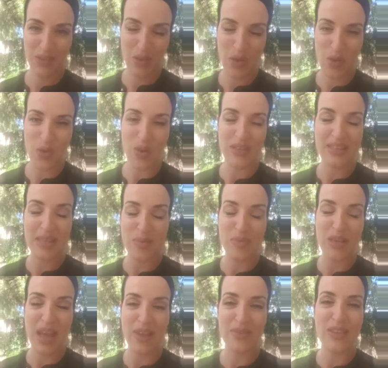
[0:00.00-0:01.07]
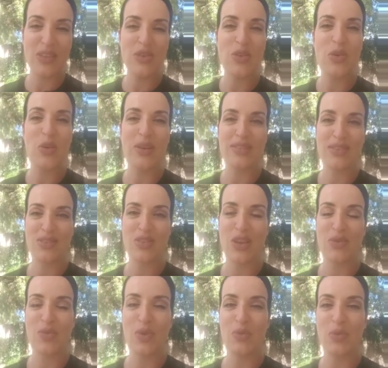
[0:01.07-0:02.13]
then you go as a
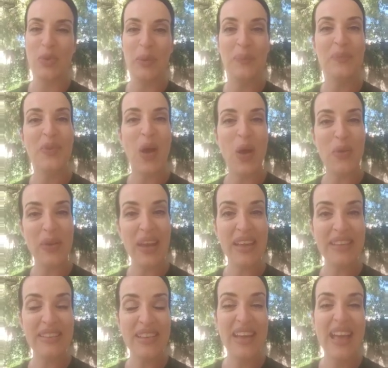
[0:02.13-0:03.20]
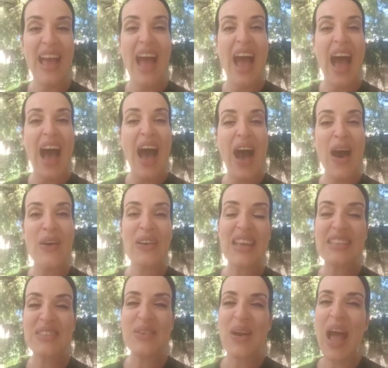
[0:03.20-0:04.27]
general rule. All right,
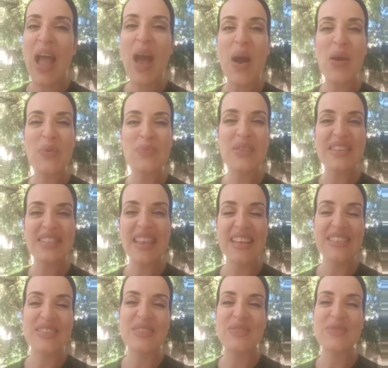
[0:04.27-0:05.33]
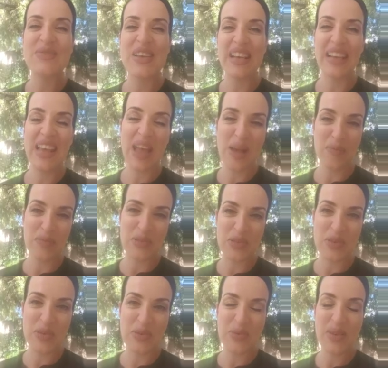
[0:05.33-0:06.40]
okay, so I hope this answer really helps
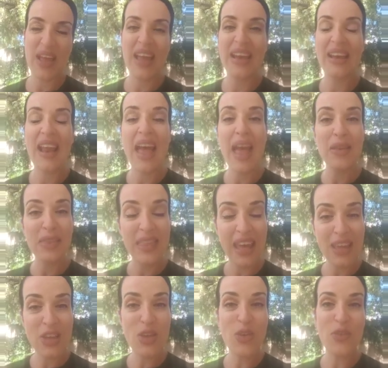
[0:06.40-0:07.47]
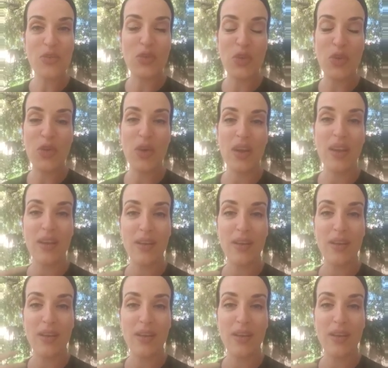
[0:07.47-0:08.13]
you, and thank you for